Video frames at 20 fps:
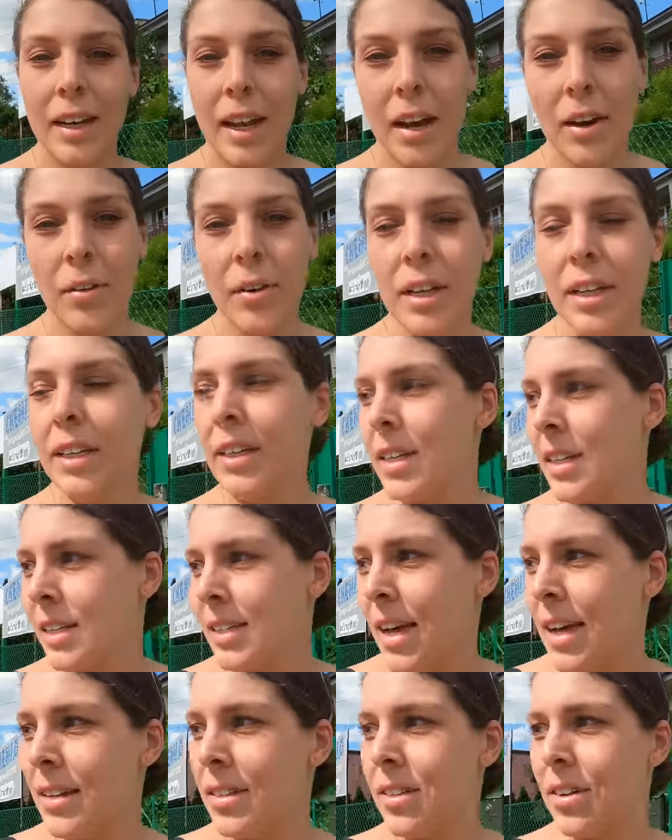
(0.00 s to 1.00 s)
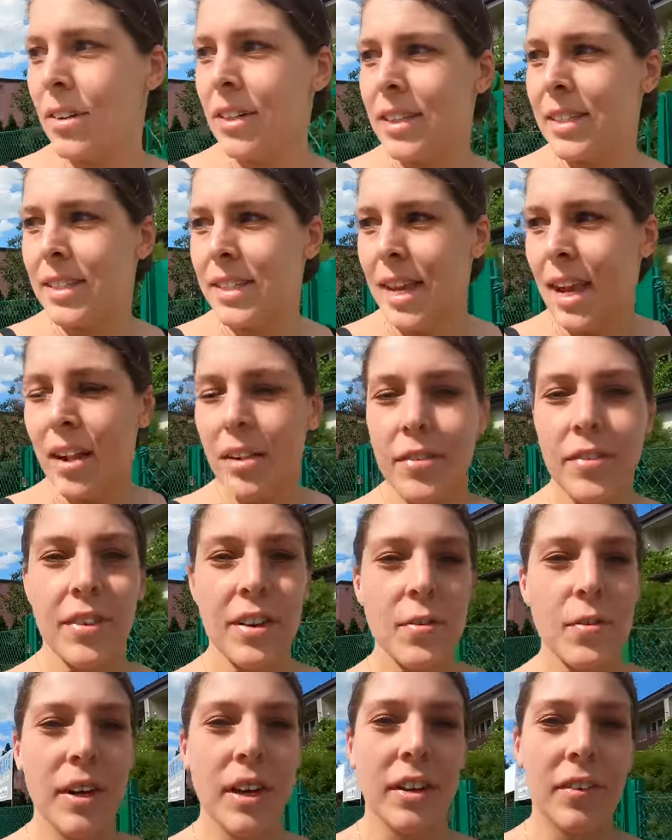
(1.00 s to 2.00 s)
now in the center itself
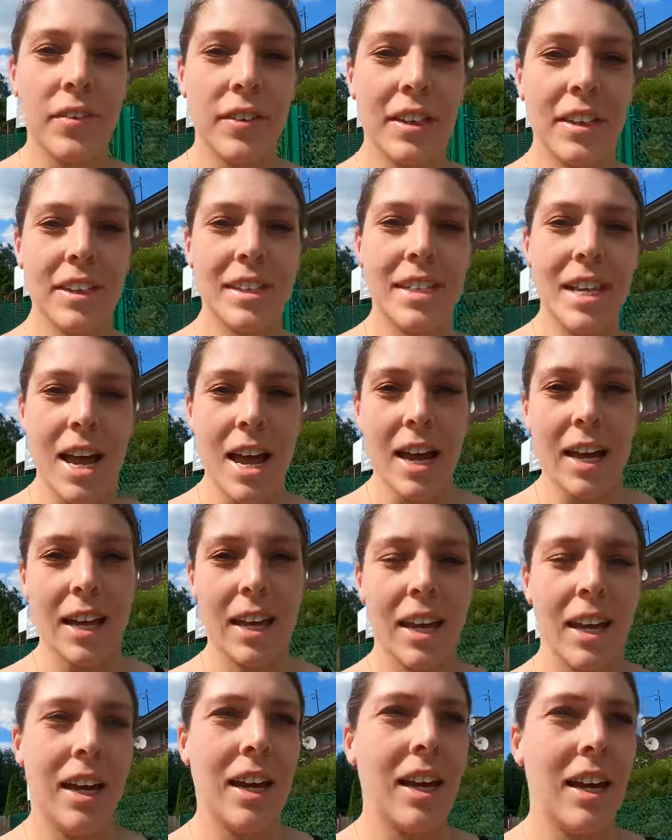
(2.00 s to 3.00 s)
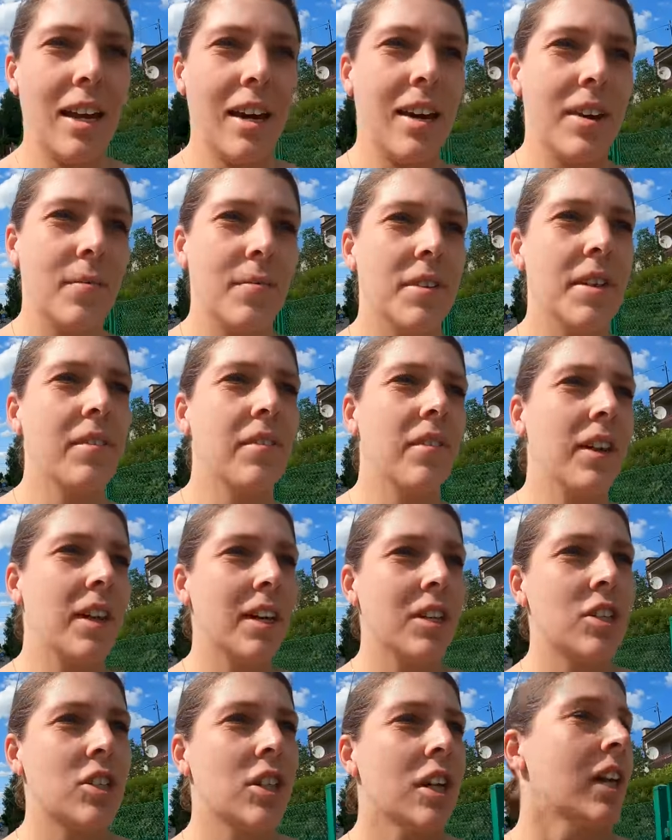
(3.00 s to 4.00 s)
it really feels like um, the
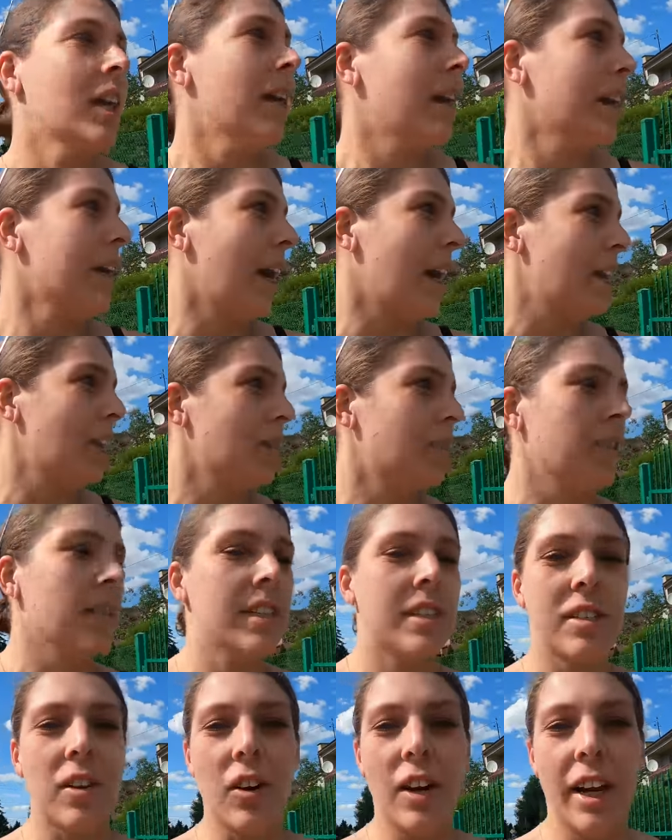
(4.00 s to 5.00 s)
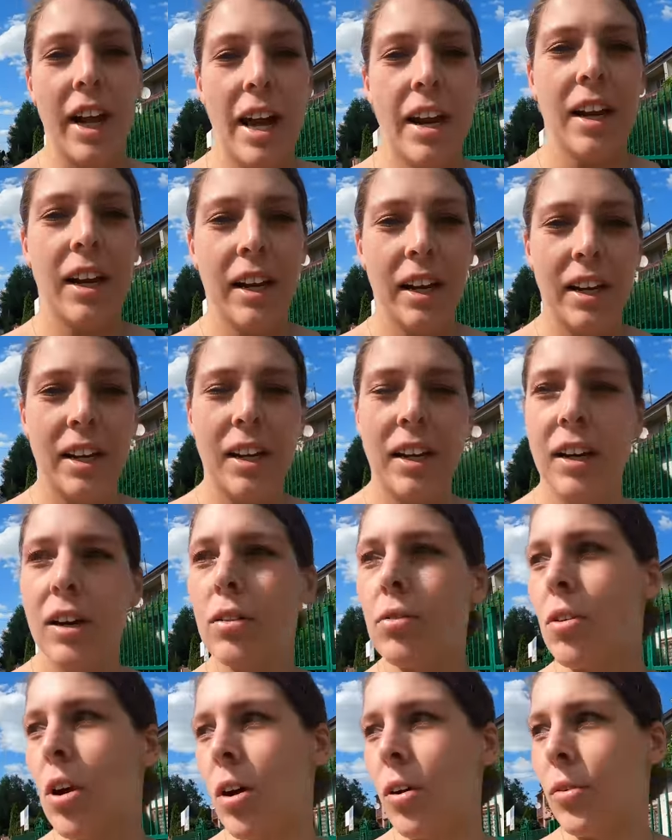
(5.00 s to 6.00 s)
village kind of is organically
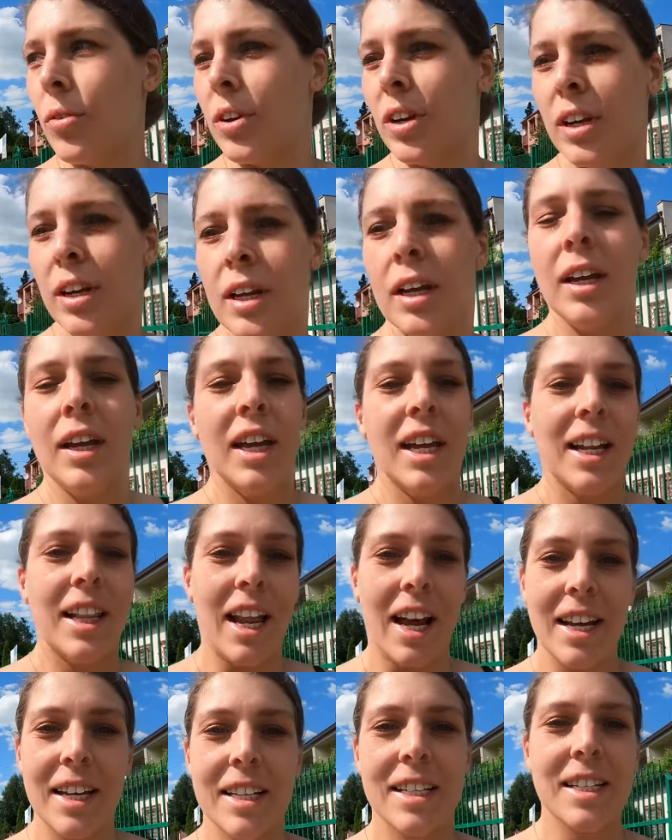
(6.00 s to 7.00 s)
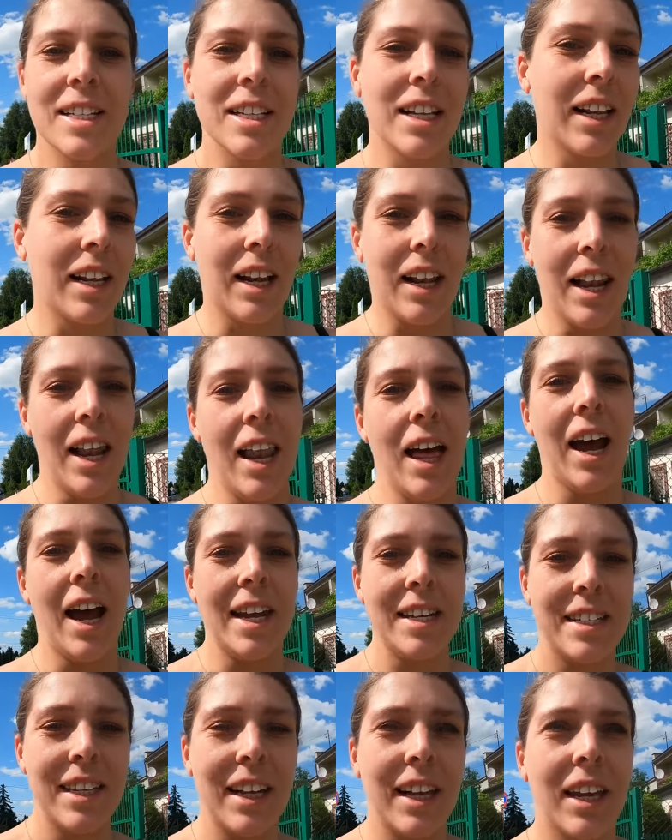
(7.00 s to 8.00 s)
grown, nice little
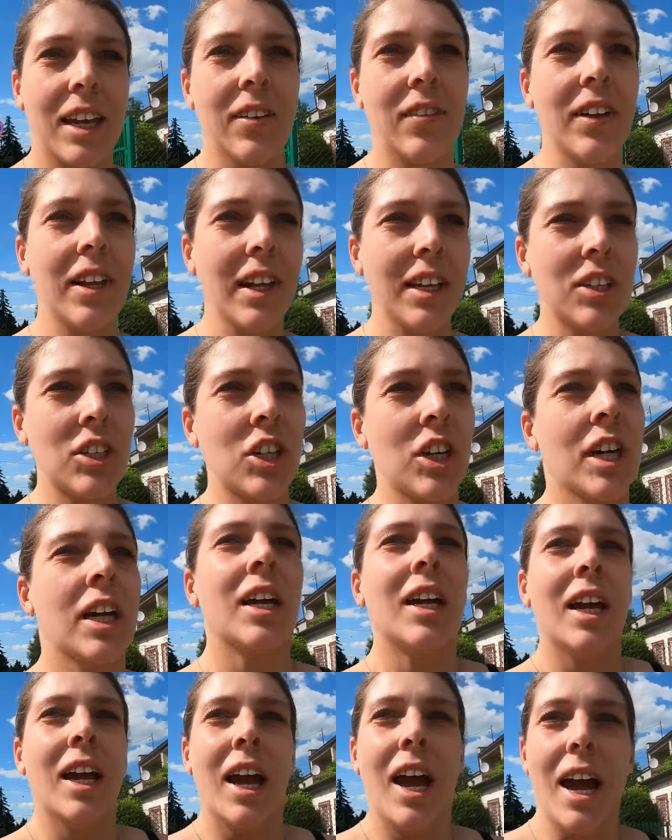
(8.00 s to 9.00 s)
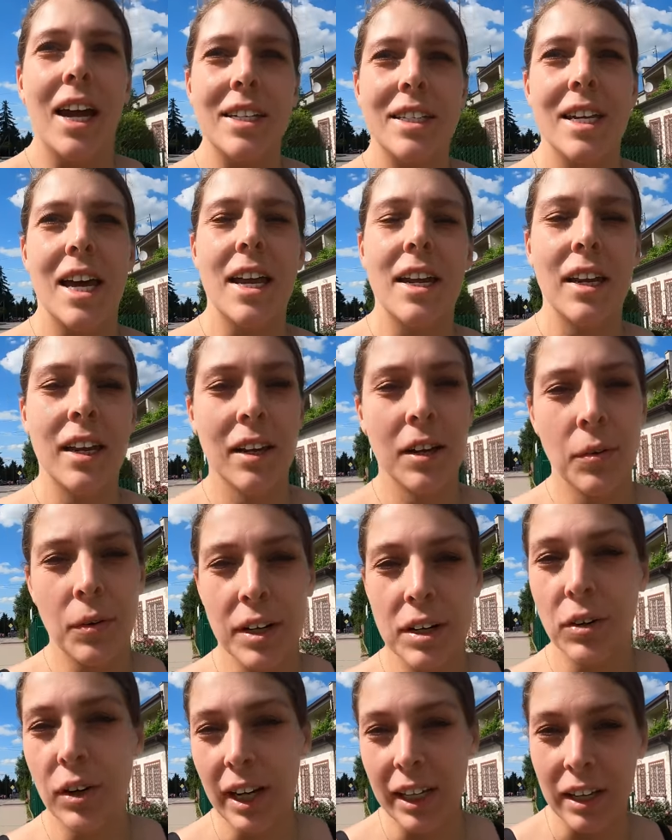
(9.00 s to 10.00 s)
idyllic village and then
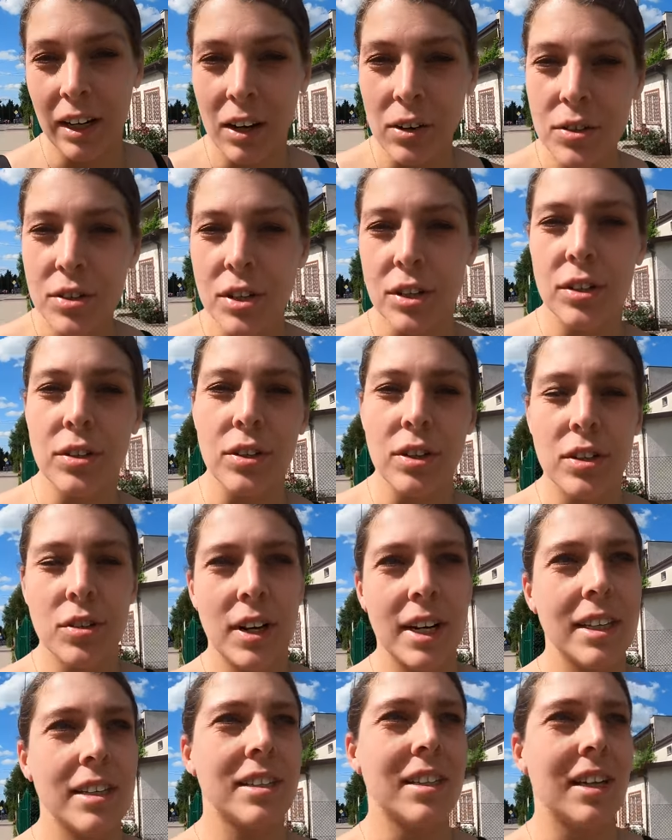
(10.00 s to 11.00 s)
when you get closer to the train